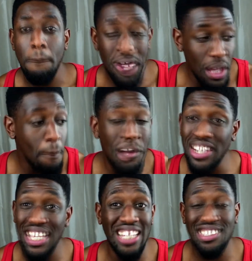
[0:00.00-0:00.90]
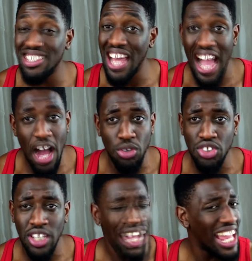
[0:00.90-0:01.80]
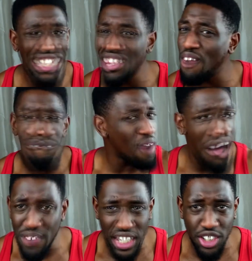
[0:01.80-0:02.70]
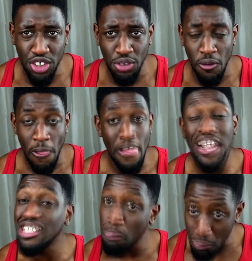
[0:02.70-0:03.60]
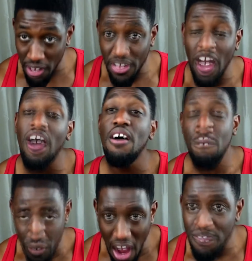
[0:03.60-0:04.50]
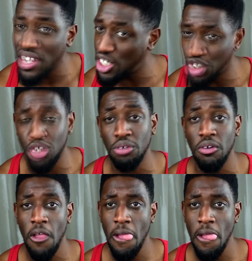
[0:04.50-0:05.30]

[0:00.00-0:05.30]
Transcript: Bringing money into the house isn't a father issue. It's a mother-father issue.